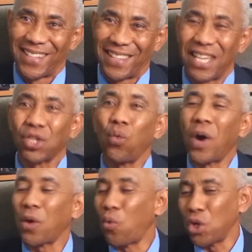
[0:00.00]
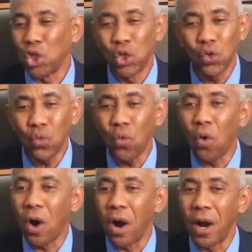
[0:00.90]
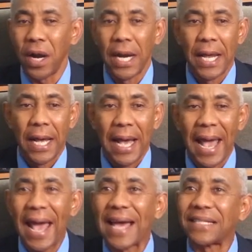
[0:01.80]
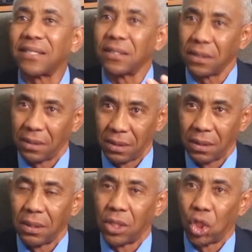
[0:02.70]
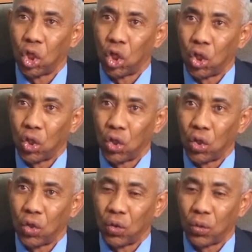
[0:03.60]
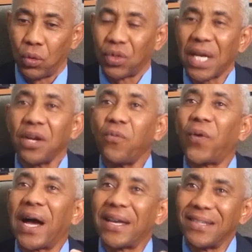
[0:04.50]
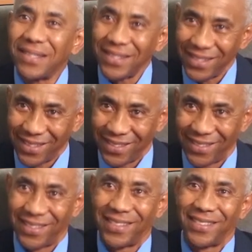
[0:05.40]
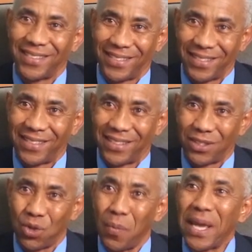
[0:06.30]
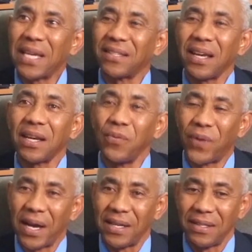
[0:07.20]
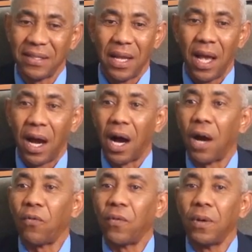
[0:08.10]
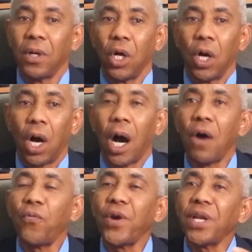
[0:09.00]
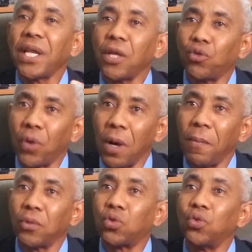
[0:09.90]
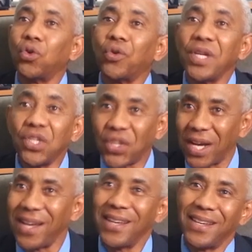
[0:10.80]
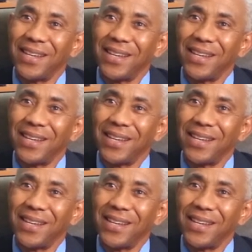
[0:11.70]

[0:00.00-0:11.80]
That's why when you are asked to sacrifice, to make a sacrifice of offering on the drum to the Orisha,